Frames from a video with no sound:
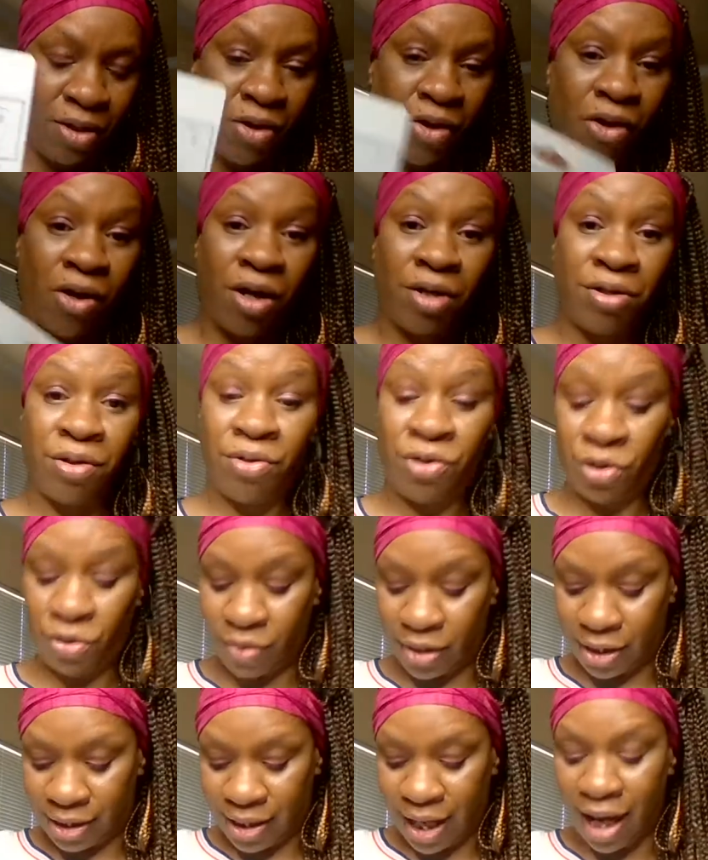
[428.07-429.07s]
All you do
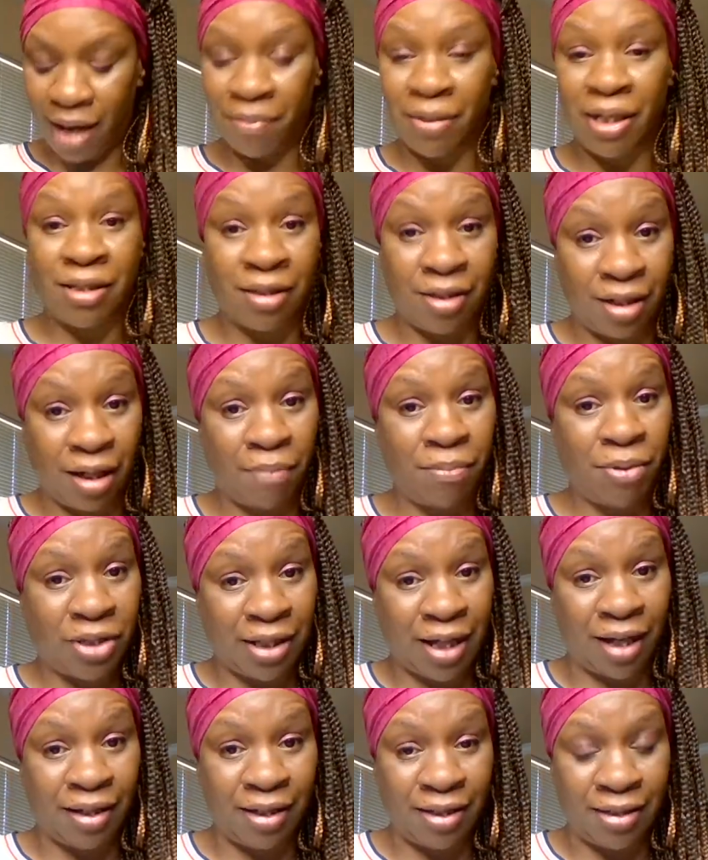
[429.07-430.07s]
is tape. It's a
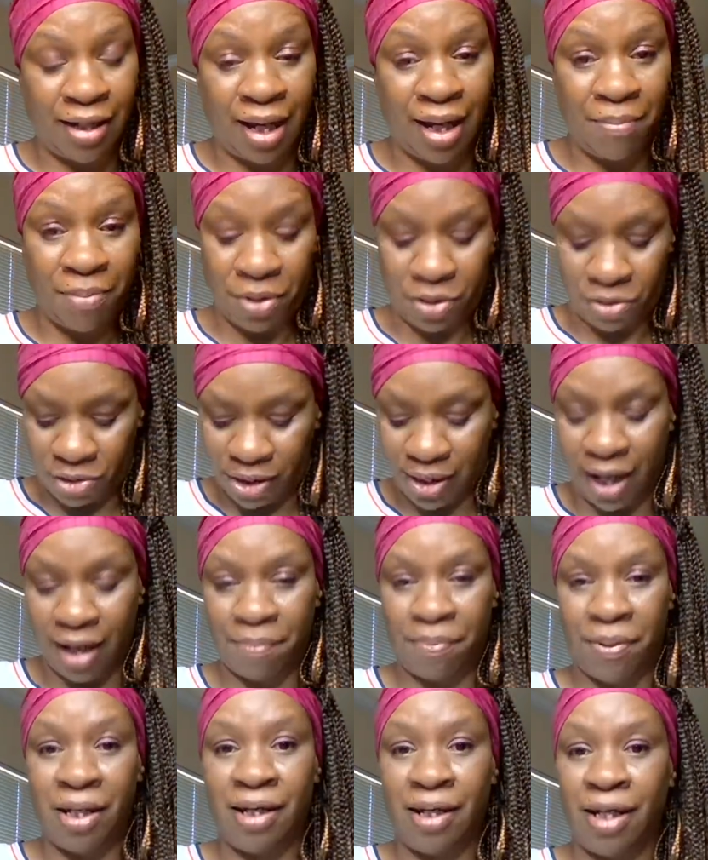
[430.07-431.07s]
double-sided tape, and you
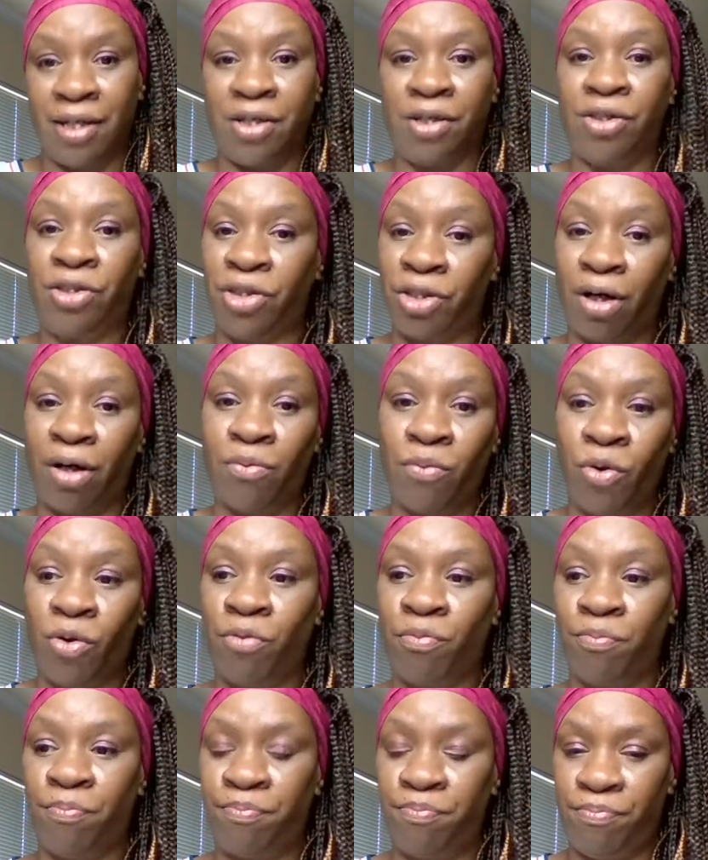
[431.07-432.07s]
tape it, and your shirt
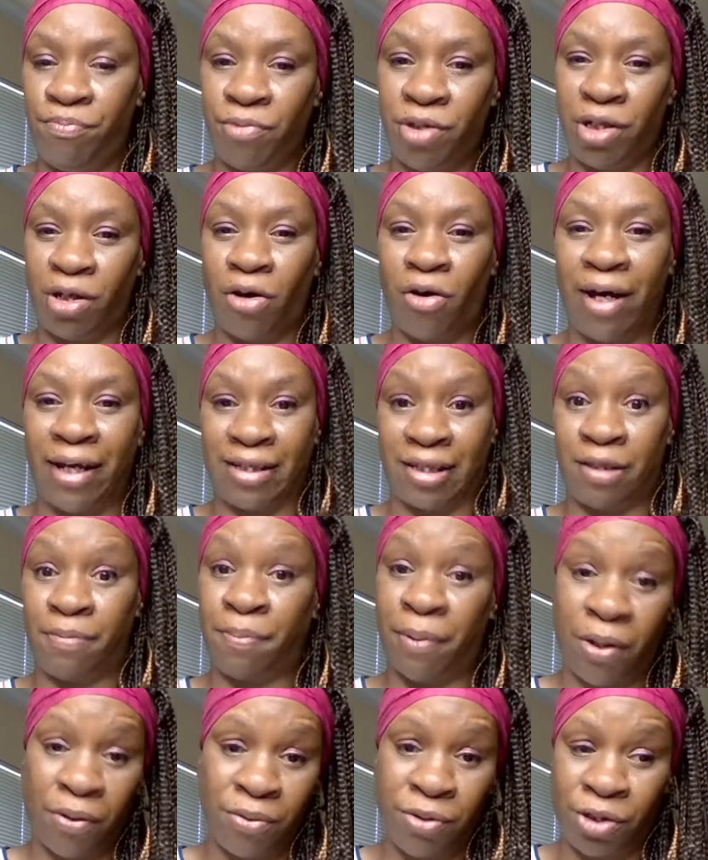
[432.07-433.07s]
won't, you know,
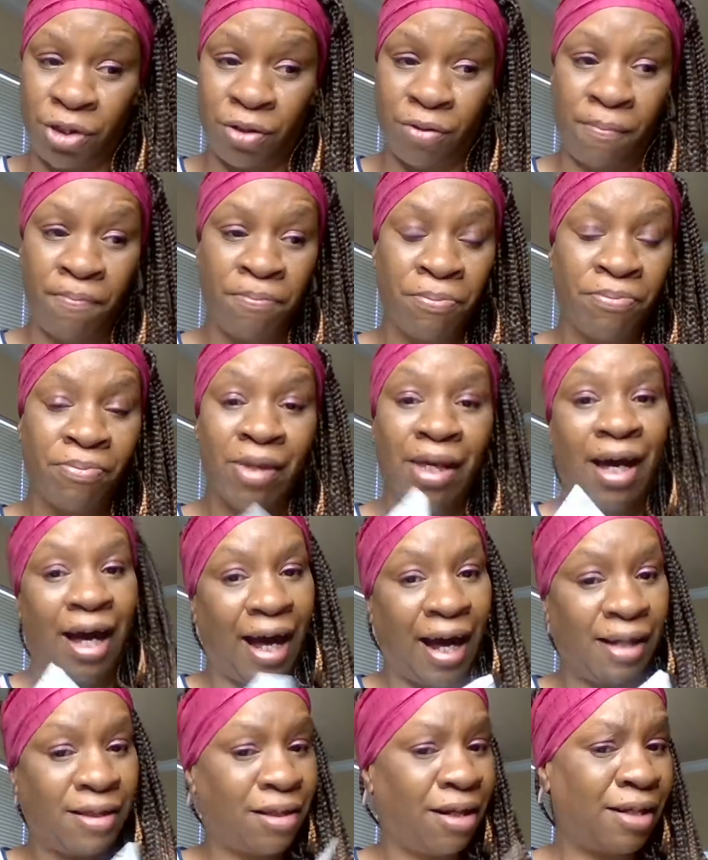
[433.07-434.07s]
expose you.
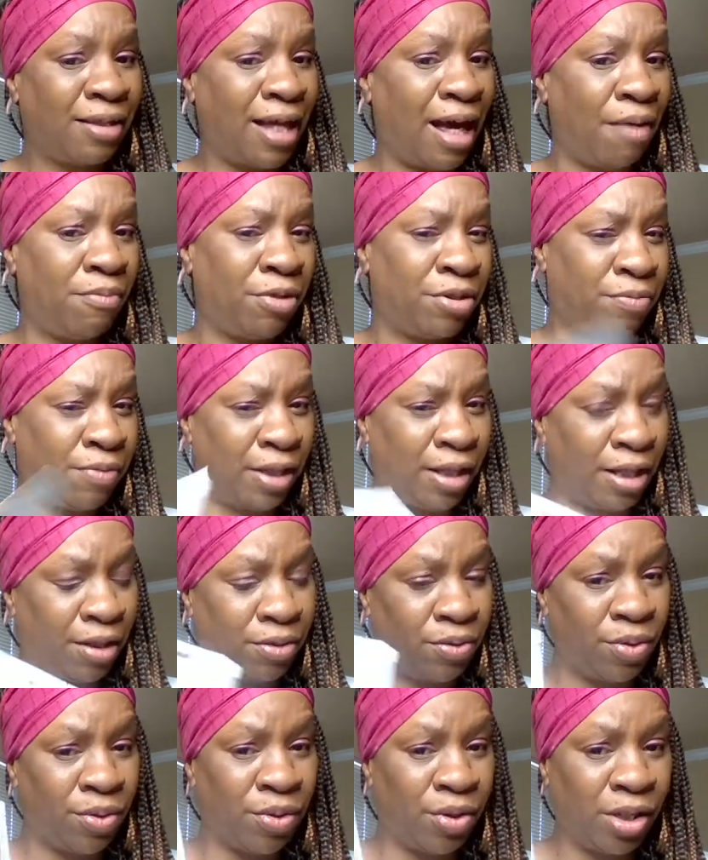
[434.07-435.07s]
I thought that was really
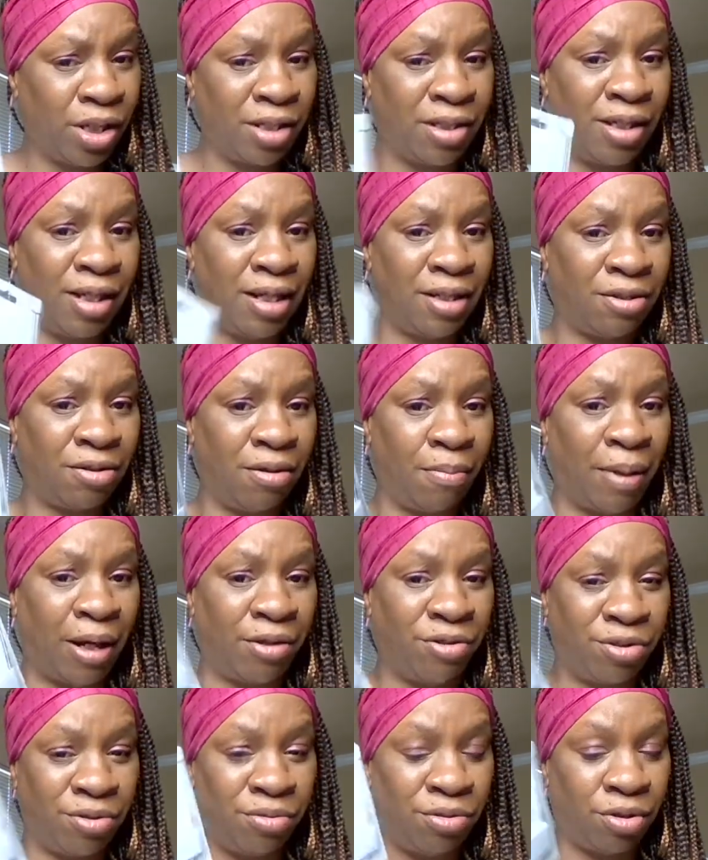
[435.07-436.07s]
cool because these are
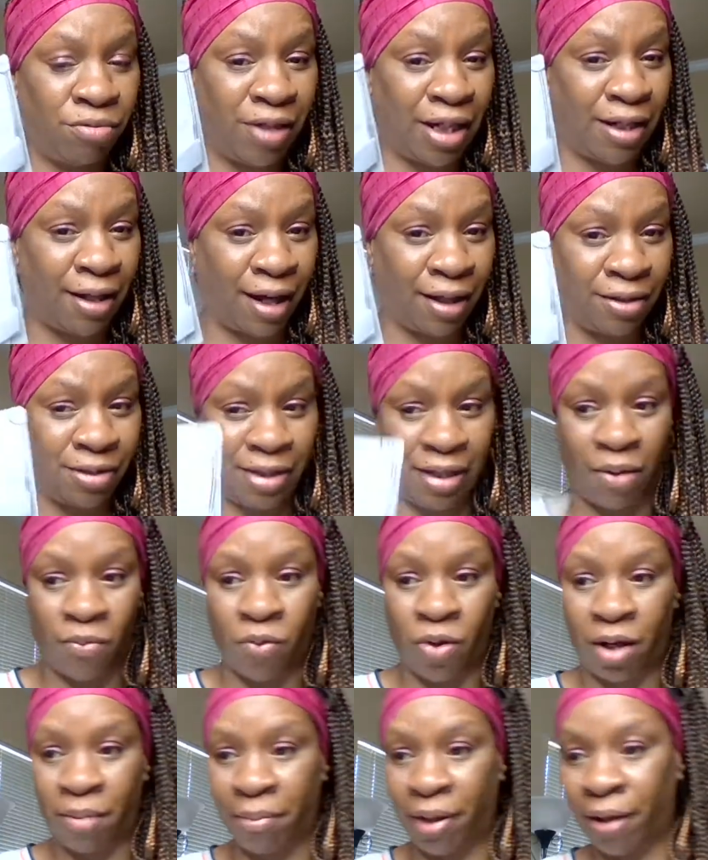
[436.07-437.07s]
about $2, $3 at
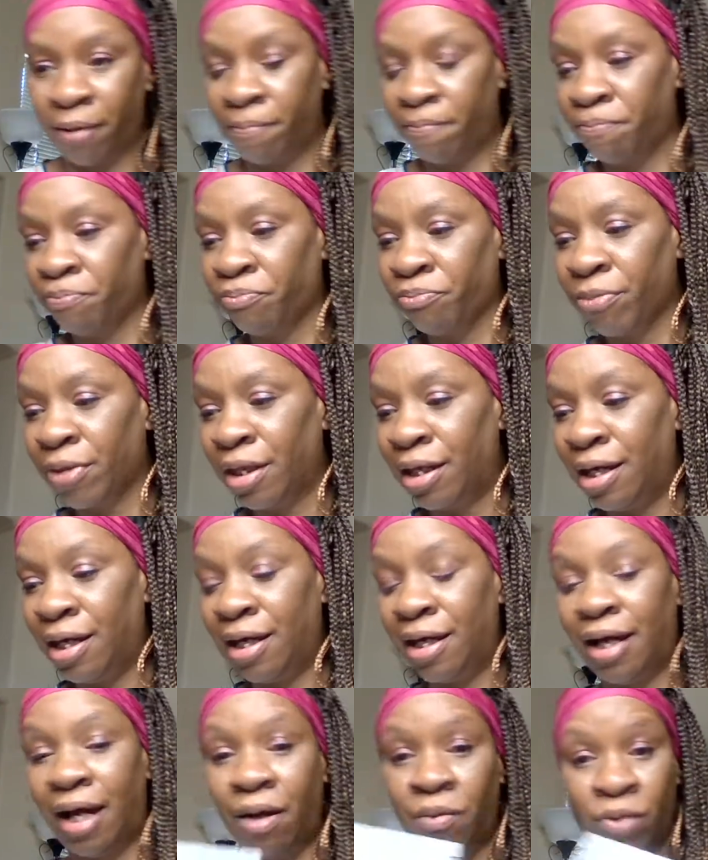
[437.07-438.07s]
Walmart.
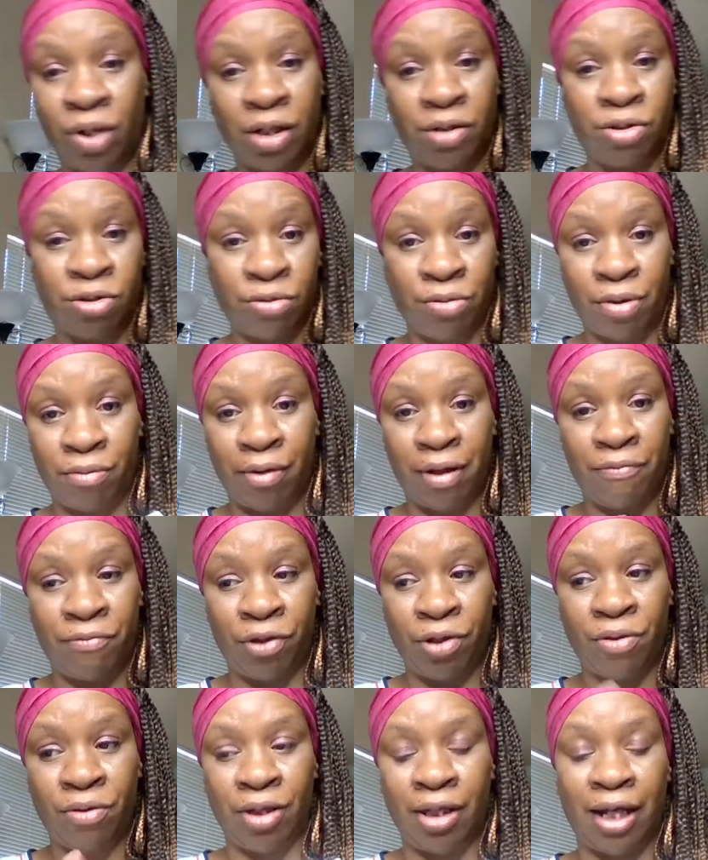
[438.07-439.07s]
And I will do a
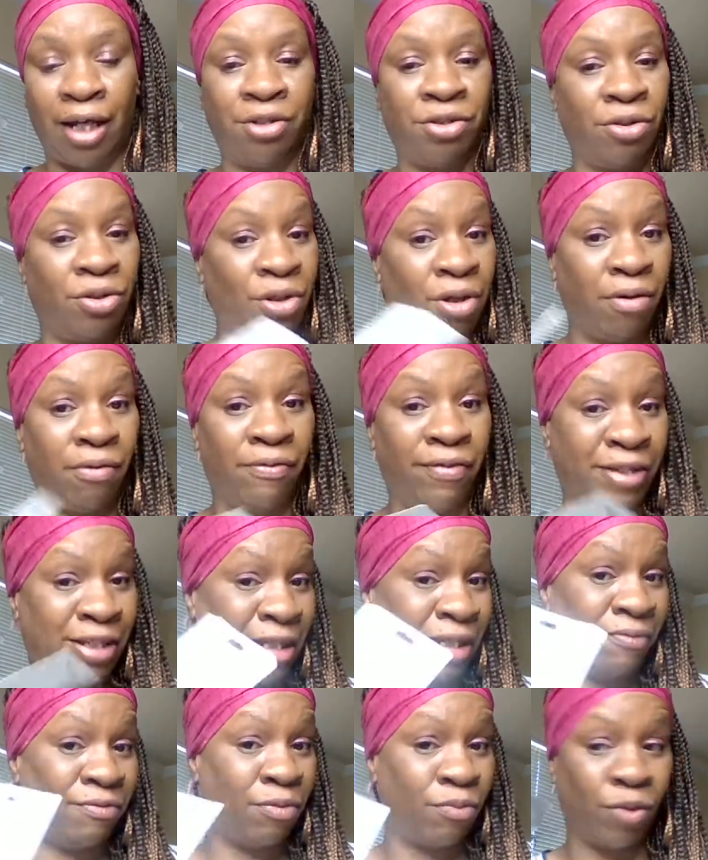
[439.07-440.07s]
review and let you know if it's
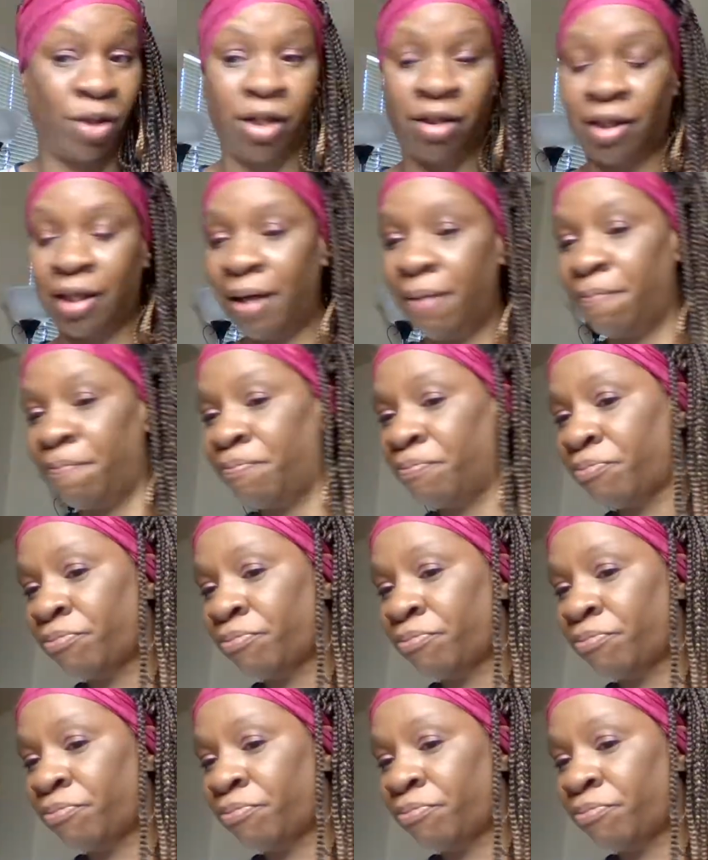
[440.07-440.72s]
even worth it.